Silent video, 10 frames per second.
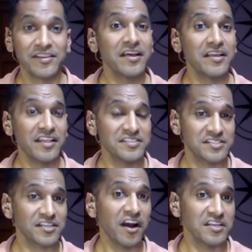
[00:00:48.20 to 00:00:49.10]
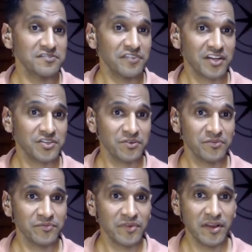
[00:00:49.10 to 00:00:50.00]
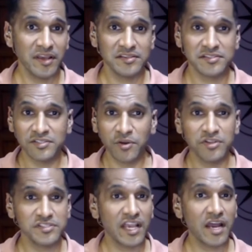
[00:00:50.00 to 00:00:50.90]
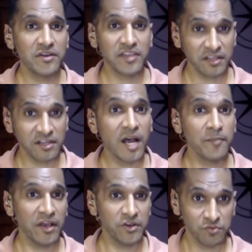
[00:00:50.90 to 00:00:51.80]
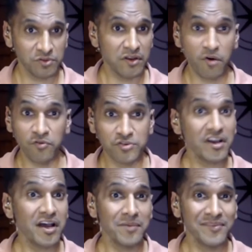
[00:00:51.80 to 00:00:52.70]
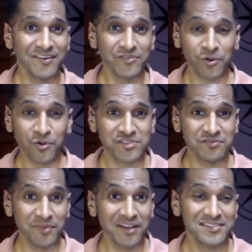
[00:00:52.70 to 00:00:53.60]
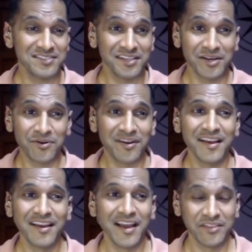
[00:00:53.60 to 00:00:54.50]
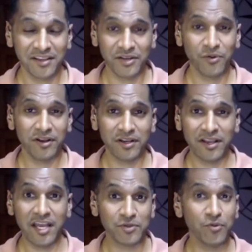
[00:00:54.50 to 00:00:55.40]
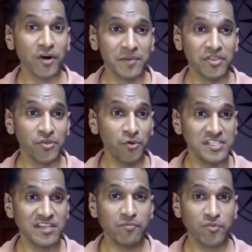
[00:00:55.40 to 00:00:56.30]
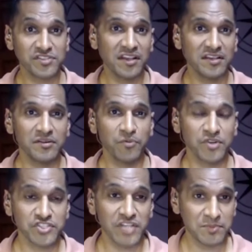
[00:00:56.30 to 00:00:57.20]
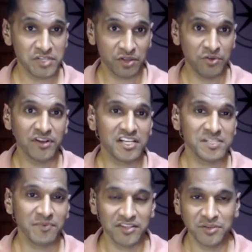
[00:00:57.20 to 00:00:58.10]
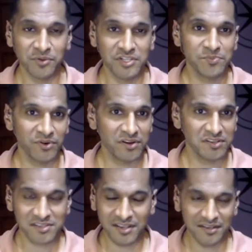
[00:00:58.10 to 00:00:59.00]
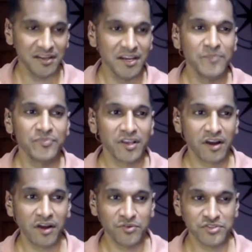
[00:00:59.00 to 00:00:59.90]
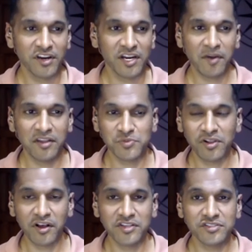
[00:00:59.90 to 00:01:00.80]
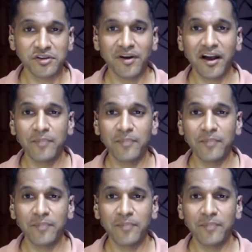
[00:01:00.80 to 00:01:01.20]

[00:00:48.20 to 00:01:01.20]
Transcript: Hence, that's a Kaizen factor, and noticing how that can compound over time, over the course of months, a year, how they can add up quite a bit, 37%, which James Clear talks about too in his books, and others talk about as well also.